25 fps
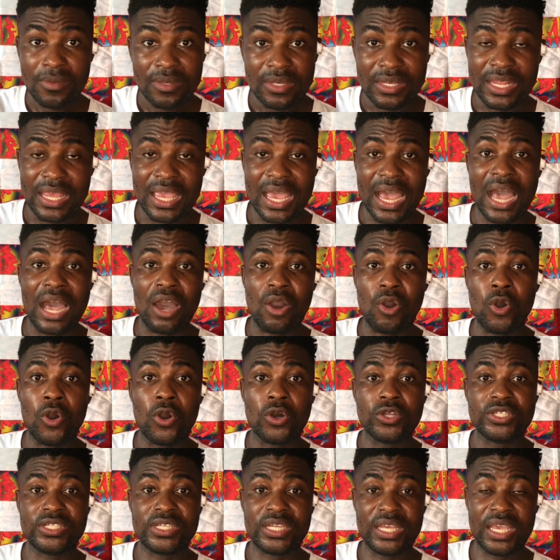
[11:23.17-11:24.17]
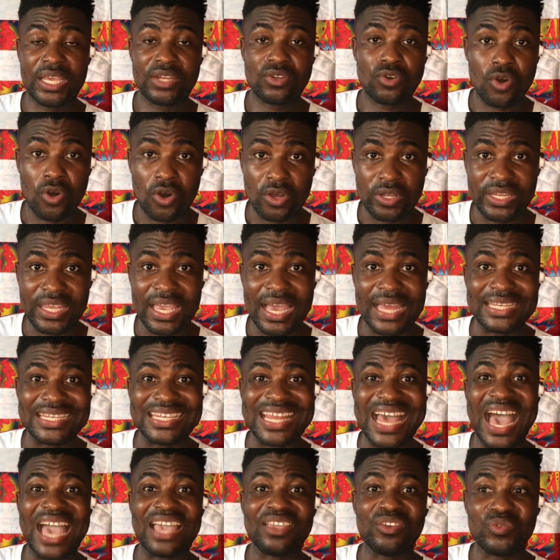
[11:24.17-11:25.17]
they are all dead or they are
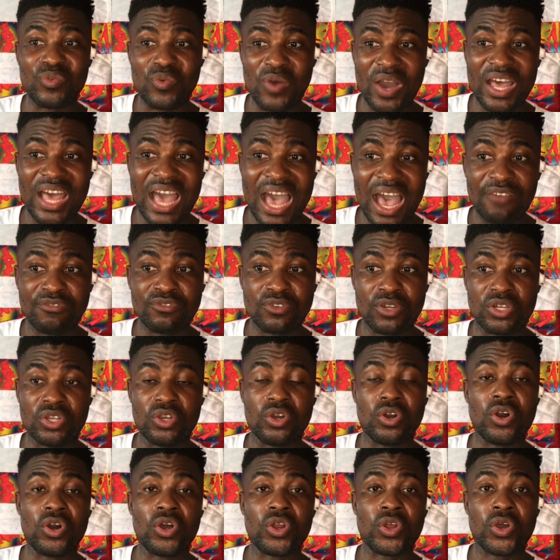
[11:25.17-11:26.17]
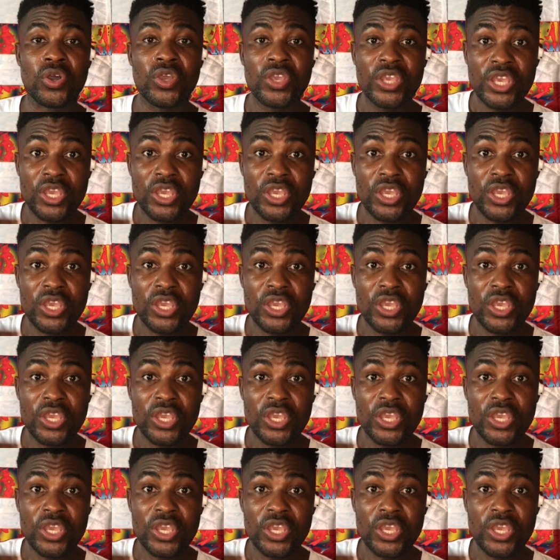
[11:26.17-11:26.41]
dying one after the other.